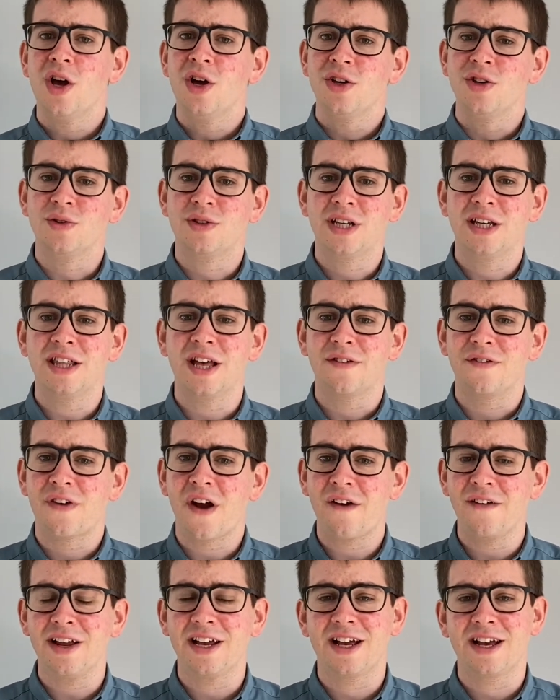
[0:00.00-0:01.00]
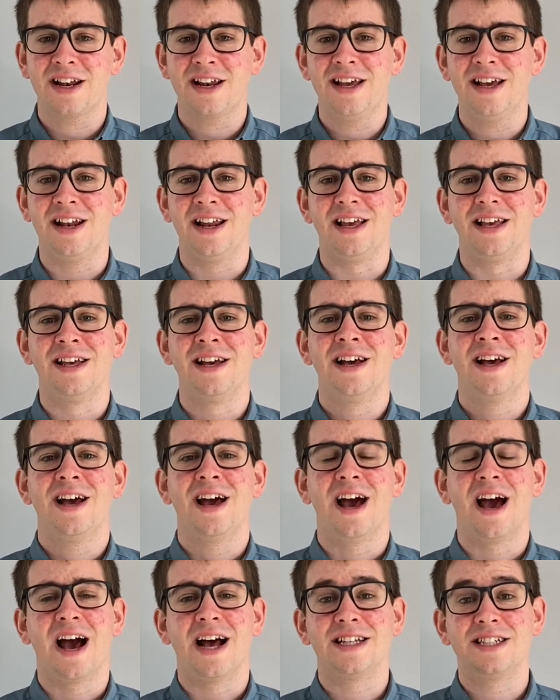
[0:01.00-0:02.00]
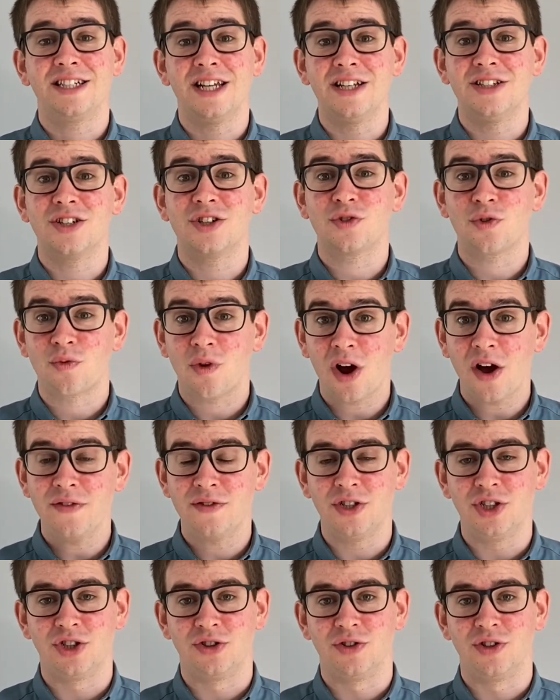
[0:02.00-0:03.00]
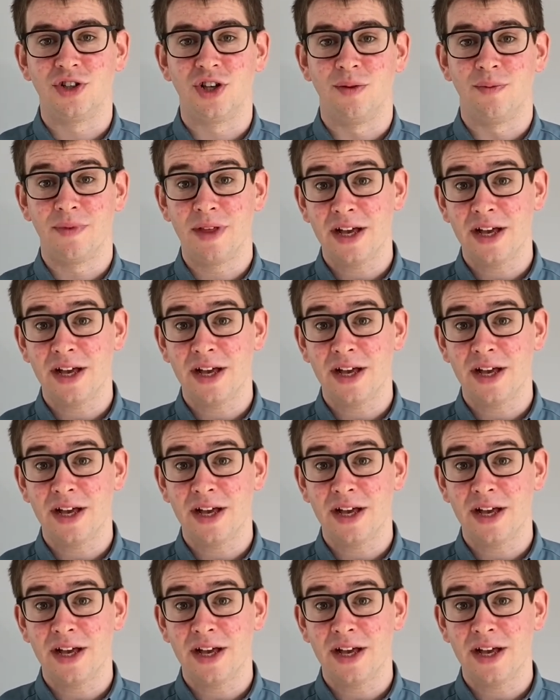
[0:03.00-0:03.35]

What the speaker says: you'll see that very clearly as Jesus arrives in Jerusalem.